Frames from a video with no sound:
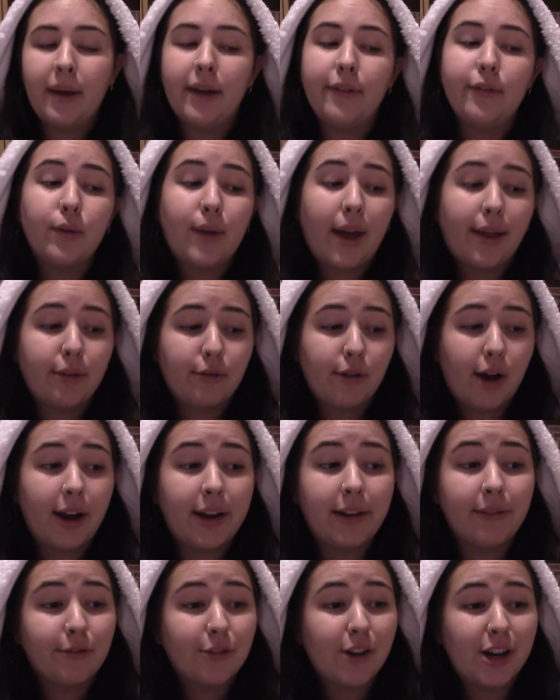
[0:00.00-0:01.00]
but if you get the
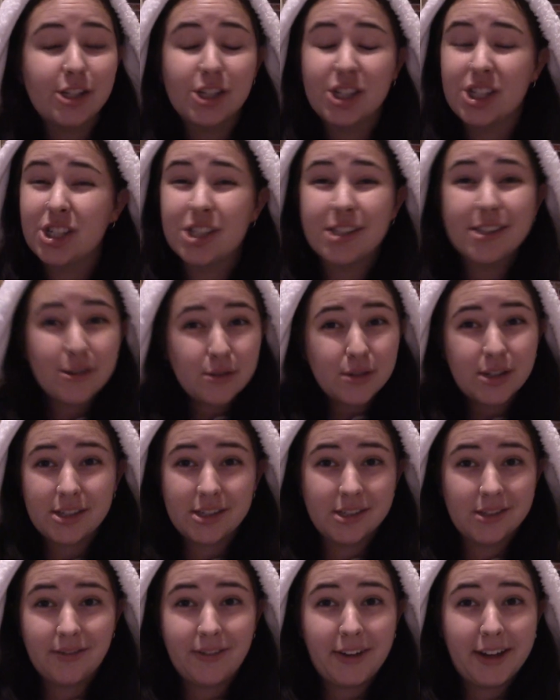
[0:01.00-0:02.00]
ride in French, it's still
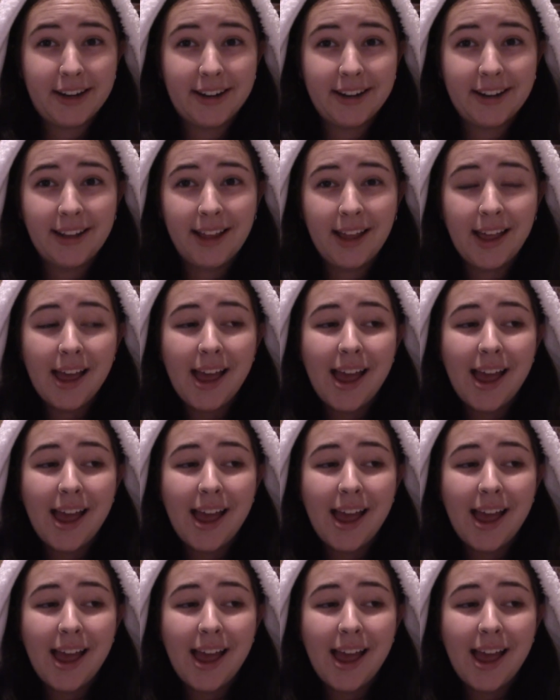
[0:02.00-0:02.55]
just as fun.